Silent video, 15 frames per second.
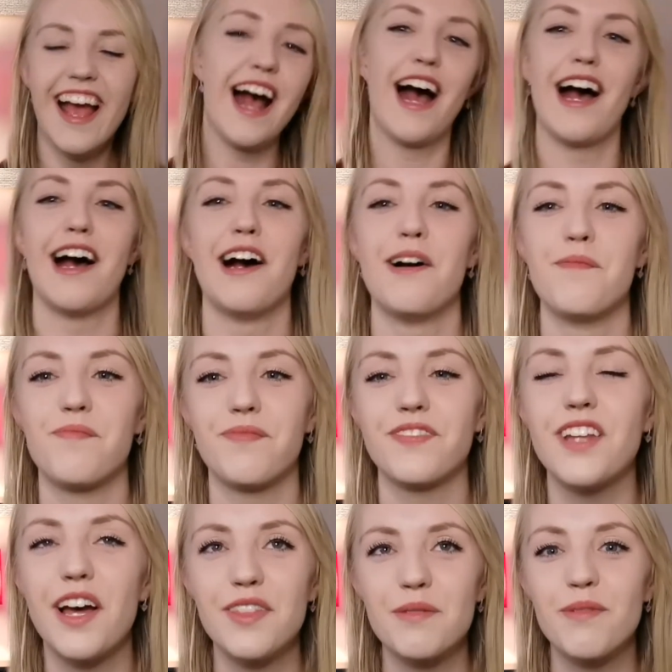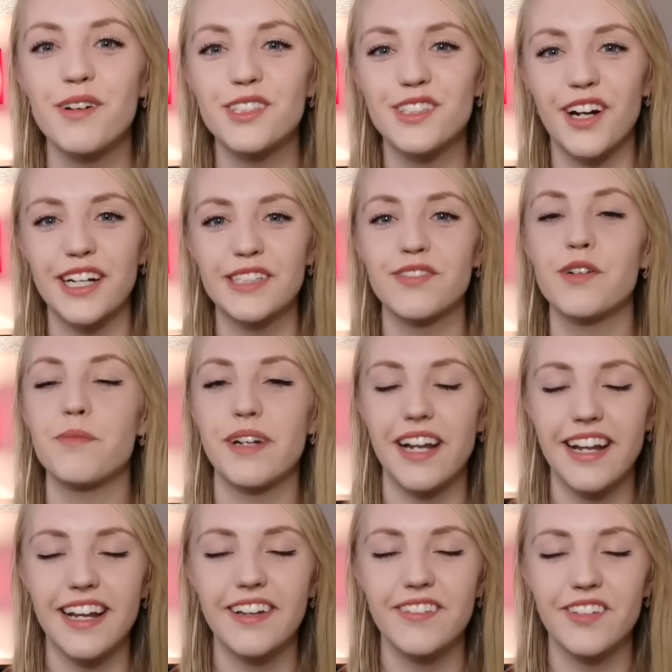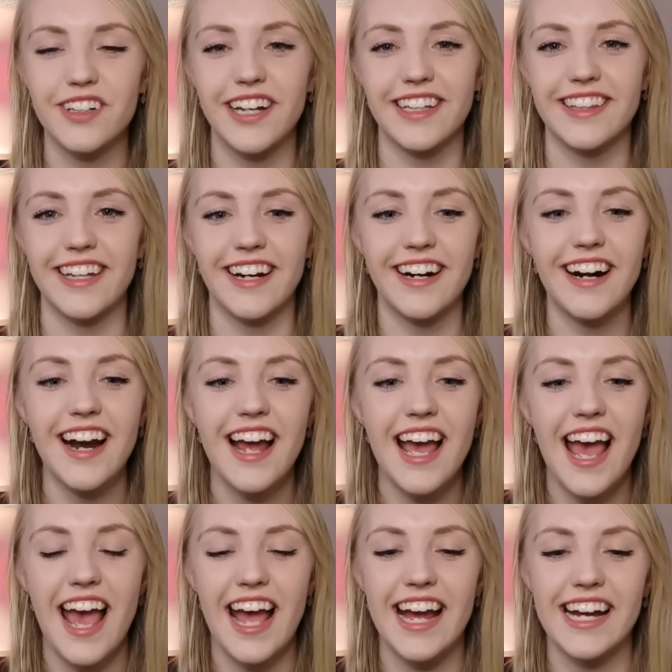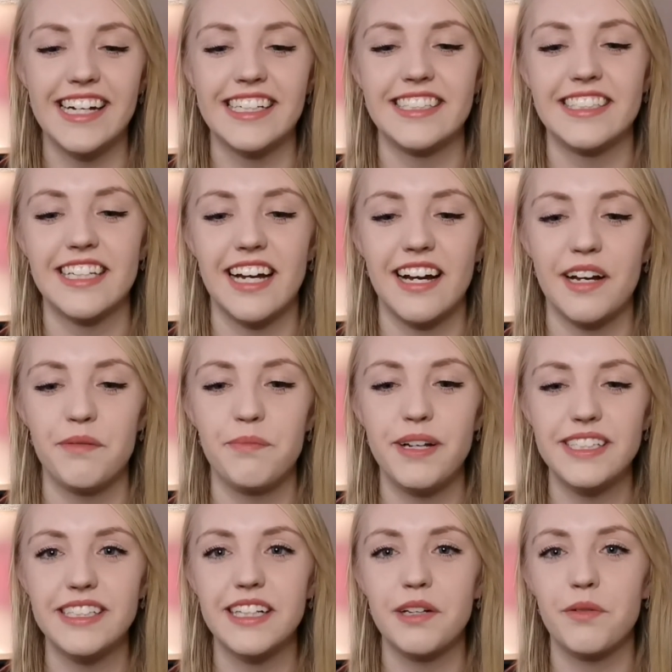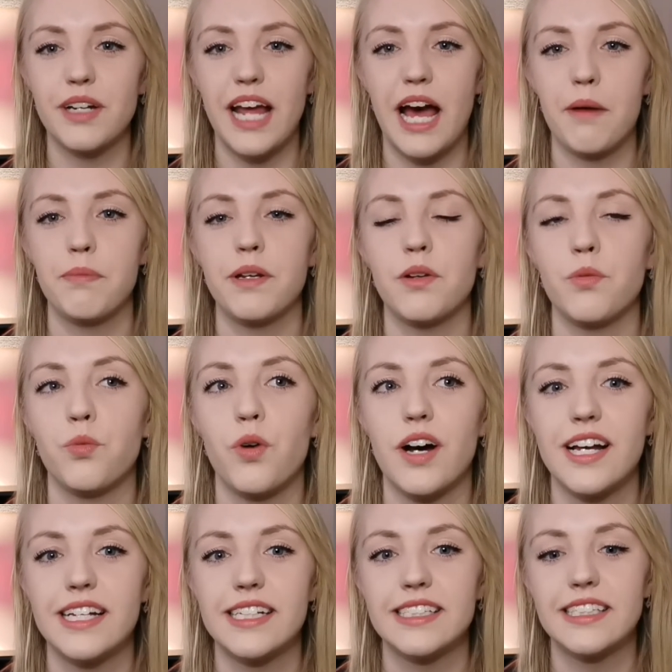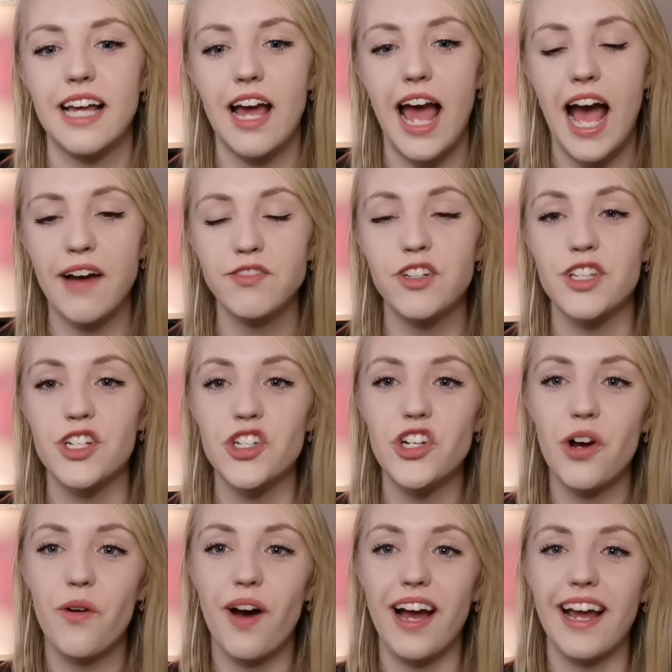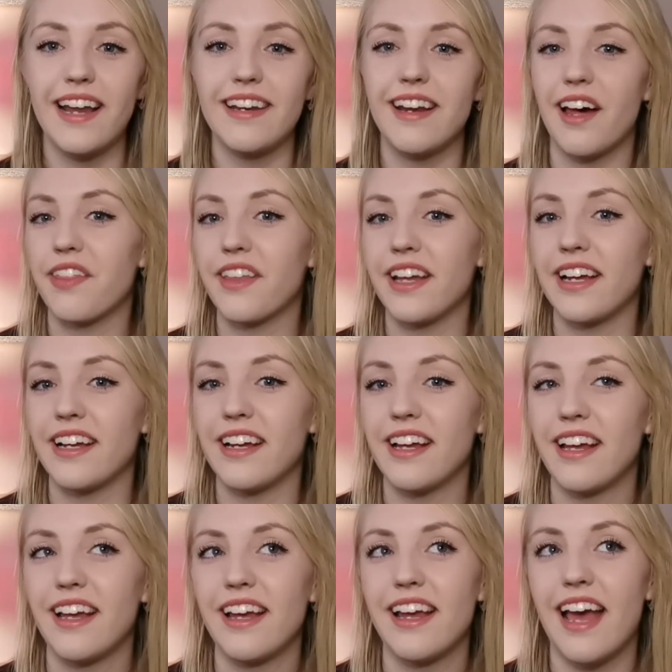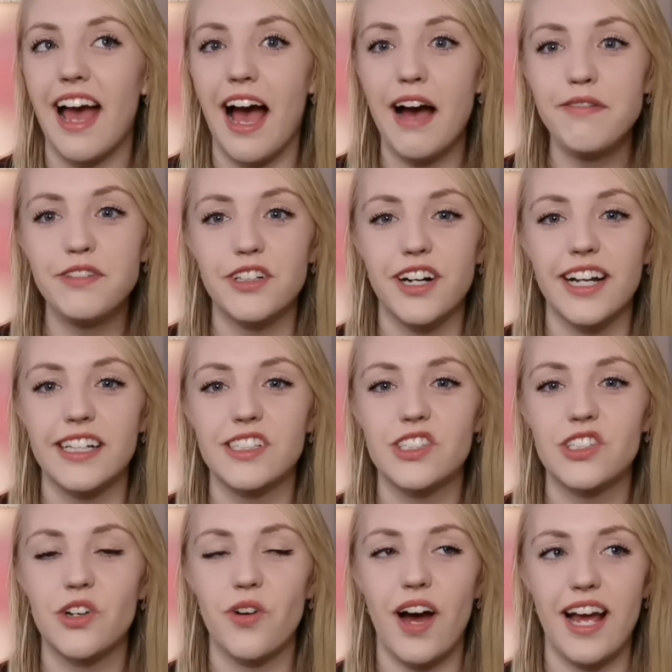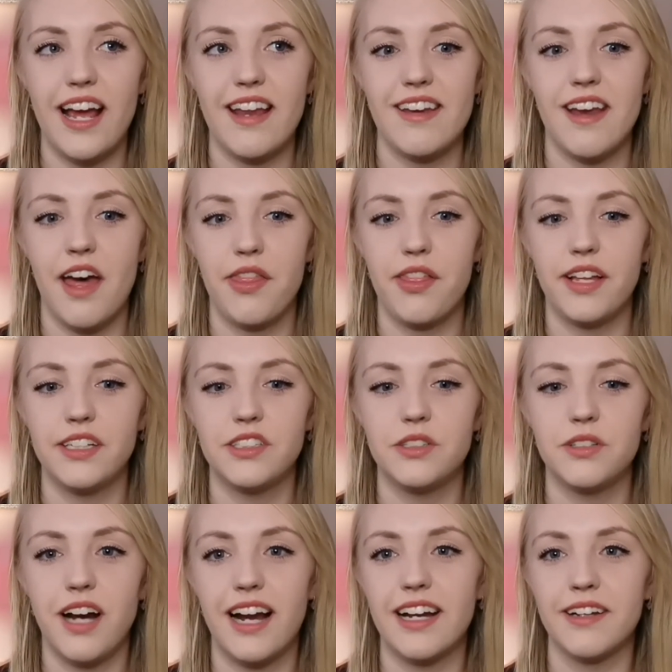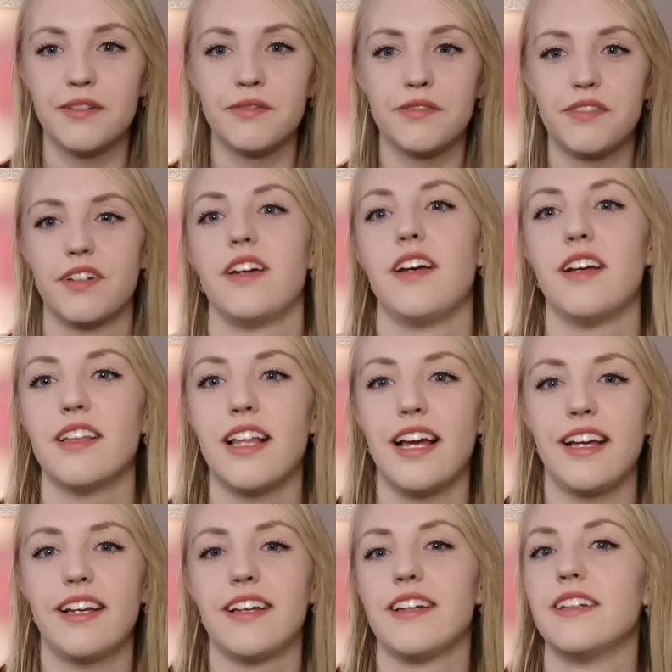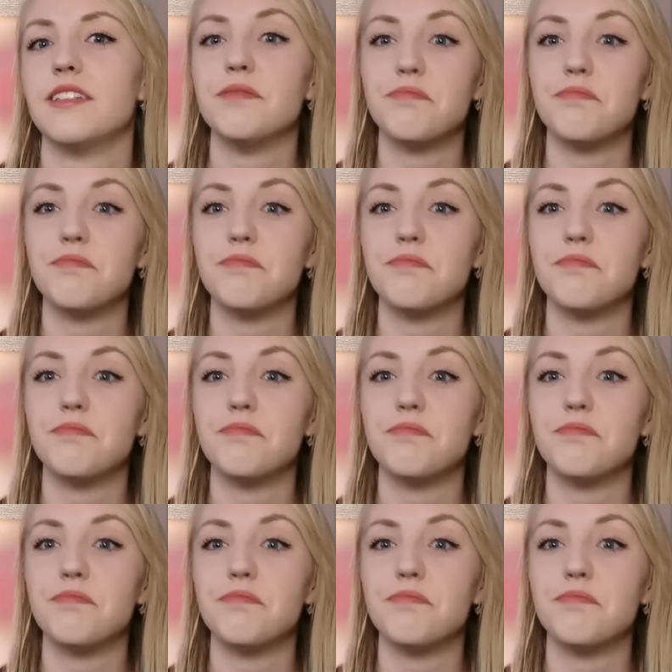Not the most graceful, but we'll get there. And basically what happened was, after the show, I had nothing after it. So I had nothing to kind of like,